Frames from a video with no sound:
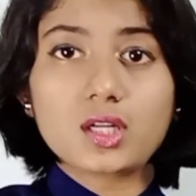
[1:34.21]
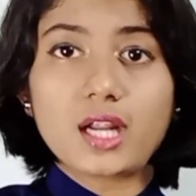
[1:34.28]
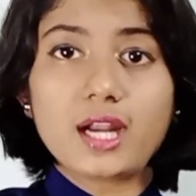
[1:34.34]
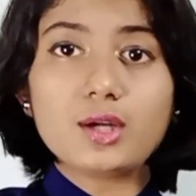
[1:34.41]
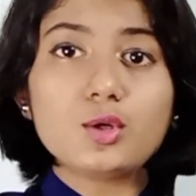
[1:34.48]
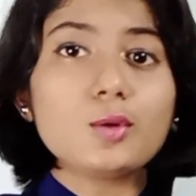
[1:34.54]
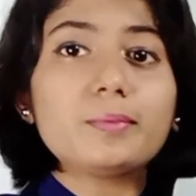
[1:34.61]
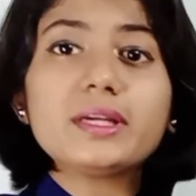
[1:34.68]

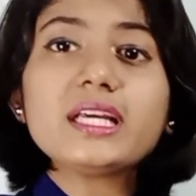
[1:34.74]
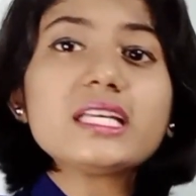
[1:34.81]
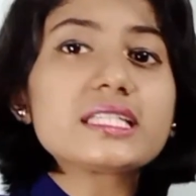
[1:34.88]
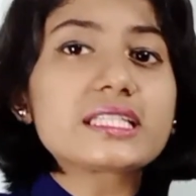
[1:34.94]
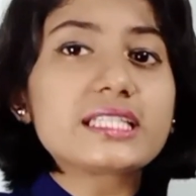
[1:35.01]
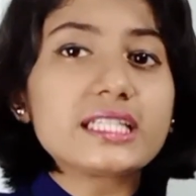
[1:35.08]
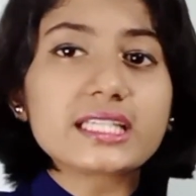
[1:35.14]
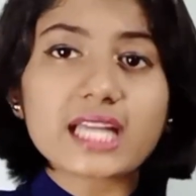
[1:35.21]
and nobody
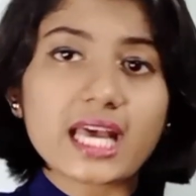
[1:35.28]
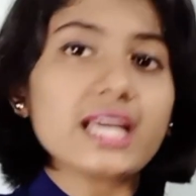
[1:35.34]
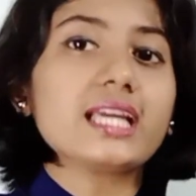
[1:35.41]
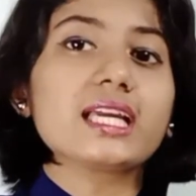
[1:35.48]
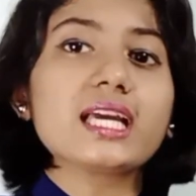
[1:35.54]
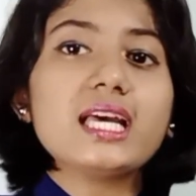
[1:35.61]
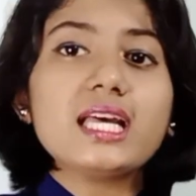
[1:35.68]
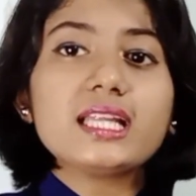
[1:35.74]
is
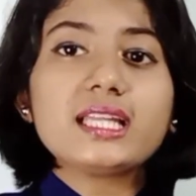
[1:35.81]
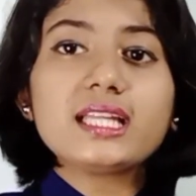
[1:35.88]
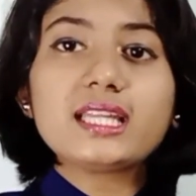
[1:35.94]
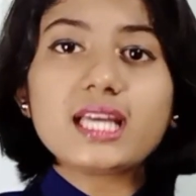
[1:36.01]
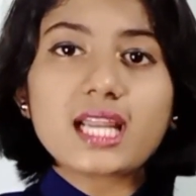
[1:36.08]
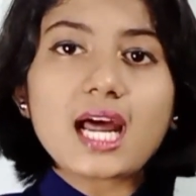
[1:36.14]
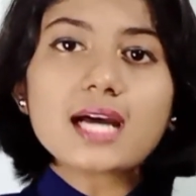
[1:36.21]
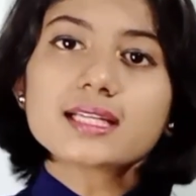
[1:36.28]
denying that
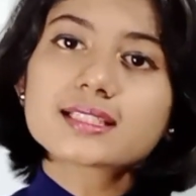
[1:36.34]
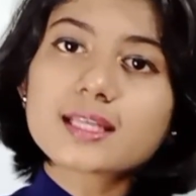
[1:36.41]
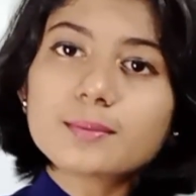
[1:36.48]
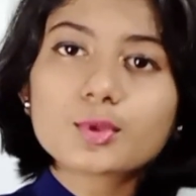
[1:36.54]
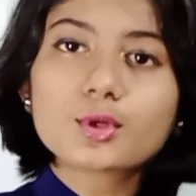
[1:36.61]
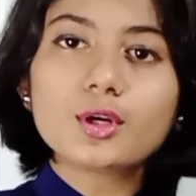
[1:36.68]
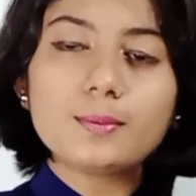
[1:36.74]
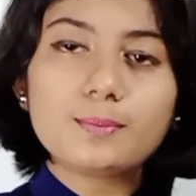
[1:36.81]
there are
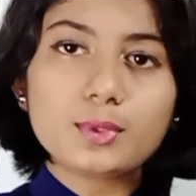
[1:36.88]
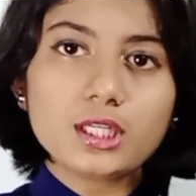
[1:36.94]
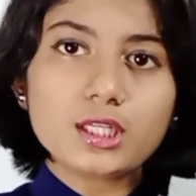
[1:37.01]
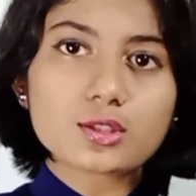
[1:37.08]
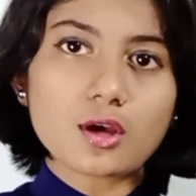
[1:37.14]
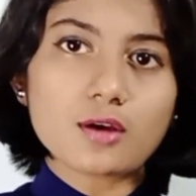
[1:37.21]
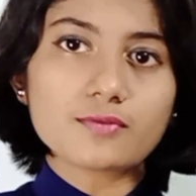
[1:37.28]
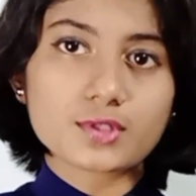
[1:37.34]
some good
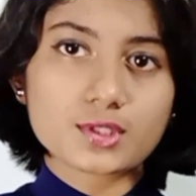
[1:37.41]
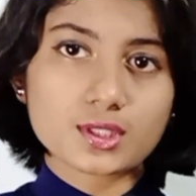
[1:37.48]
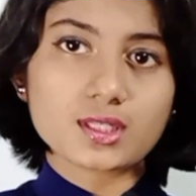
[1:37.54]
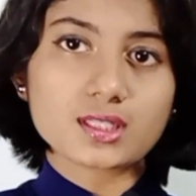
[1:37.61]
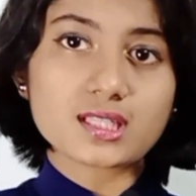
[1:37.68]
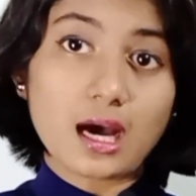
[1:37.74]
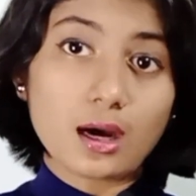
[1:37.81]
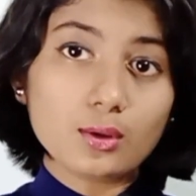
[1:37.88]
police
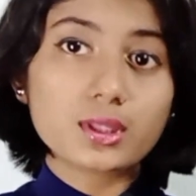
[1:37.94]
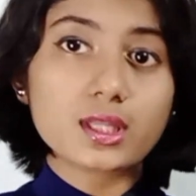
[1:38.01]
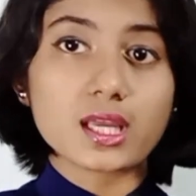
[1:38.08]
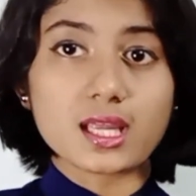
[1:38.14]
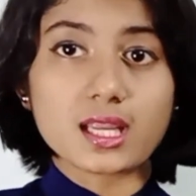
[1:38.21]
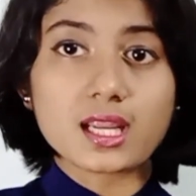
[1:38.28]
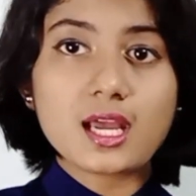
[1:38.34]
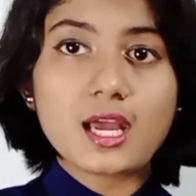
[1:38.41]
officers out
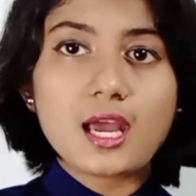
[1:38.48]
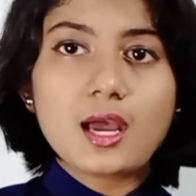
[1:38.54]
there.